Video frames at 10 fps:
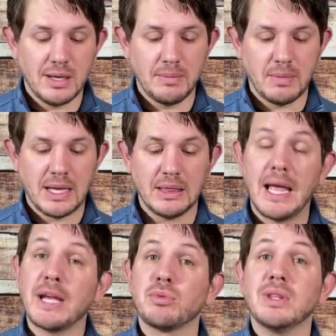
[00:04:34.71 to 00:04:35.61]
I
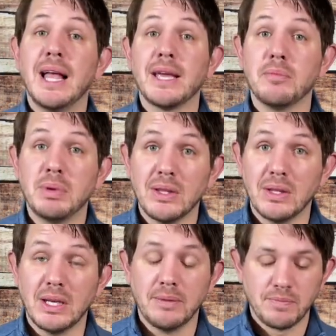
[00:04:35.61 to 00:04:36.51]
like
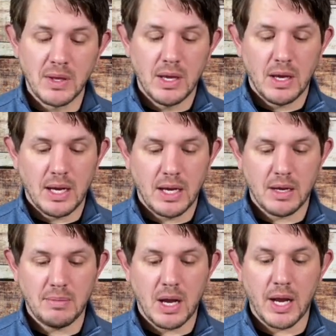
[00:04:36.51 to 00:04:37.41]
reliability.
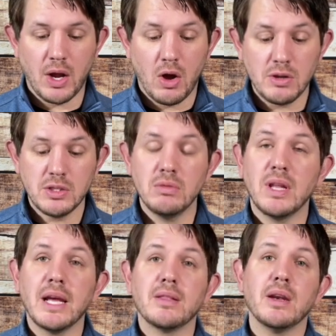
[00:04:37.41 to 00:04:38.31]
I also
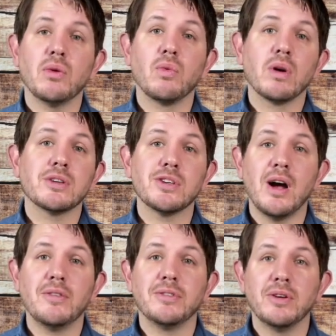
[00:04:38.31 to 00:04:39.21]
like that it works
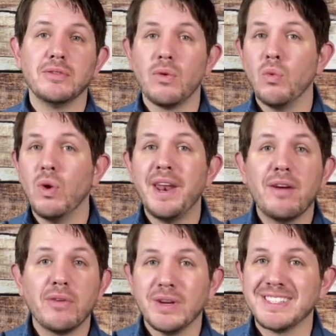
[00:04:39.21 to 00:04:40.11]
off of
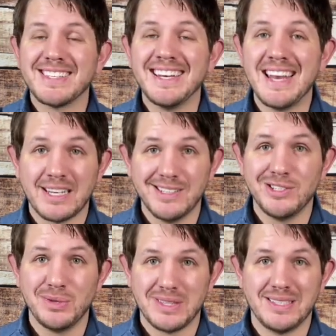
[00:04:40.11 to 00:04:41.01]
whatever it's connected
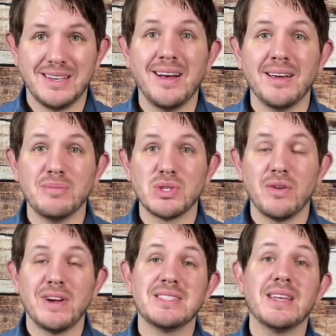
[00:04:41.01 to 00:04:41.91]
to at the time. So
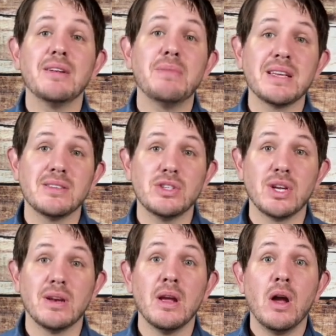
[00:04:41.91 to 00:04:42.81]
if I send a message
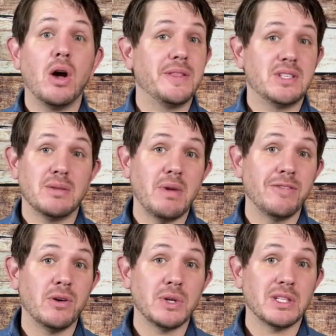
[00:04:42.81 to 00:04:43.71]
and all of a sudden my
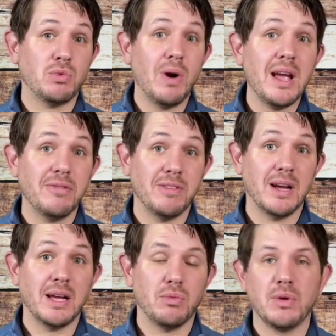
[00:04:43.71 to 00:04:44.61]
phone gets
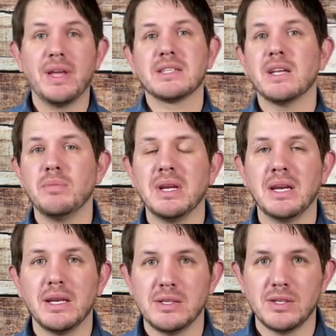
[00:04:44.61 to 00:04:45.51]
Wi-Fi, well, that's going to be
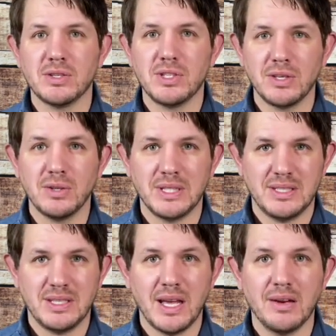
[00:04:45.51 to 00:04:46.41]
an easier signal to
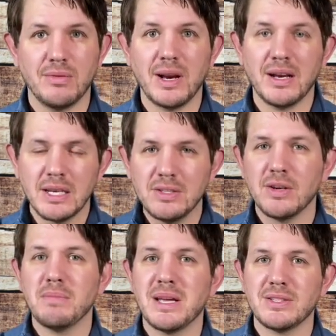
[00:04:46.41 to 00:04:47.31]
send, right? An
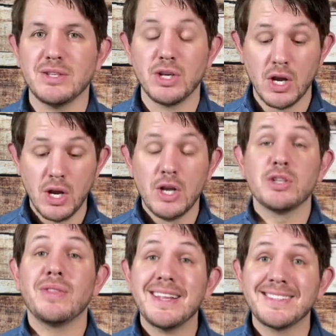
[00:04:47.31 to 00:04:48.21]
easier message.
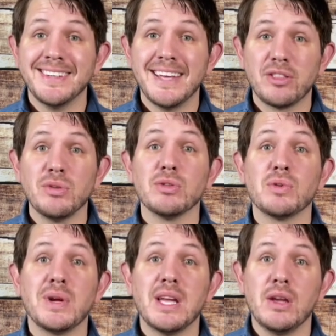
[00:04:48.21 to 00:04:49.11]
So that's going to get through.
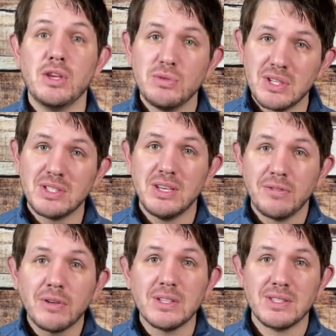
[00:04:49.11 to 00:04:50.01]
So it uses
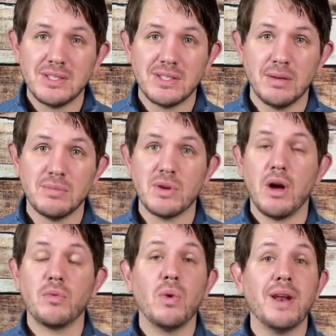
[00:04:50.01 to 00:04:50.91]
different systems
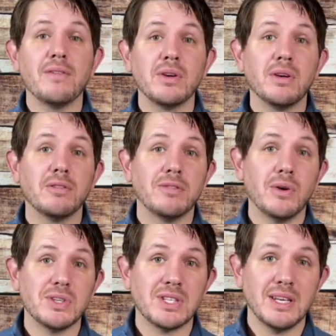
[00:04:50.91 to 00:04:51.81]
on whatever your
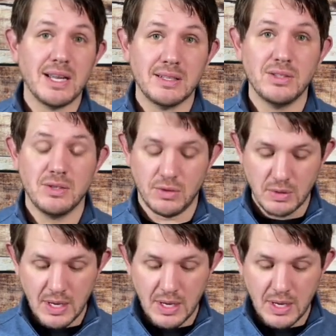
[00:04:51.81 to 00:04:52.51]
phone is connected to.